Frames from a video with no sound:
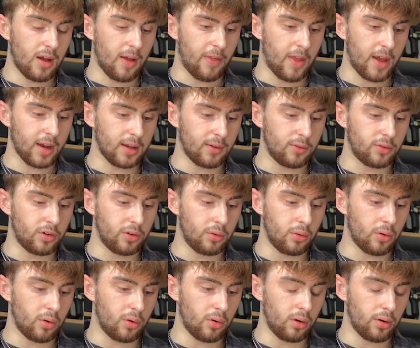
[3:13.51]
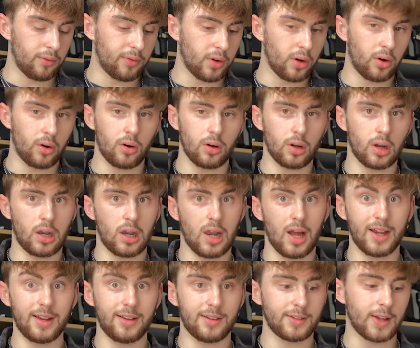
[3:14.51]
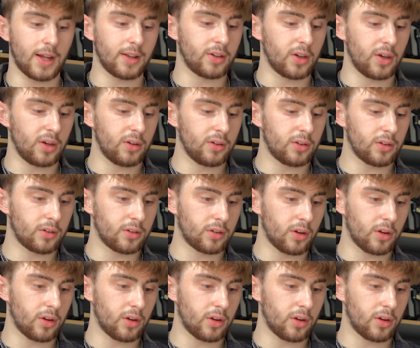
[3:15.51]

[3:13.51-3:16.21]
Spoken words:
and that gives you all of your light settings.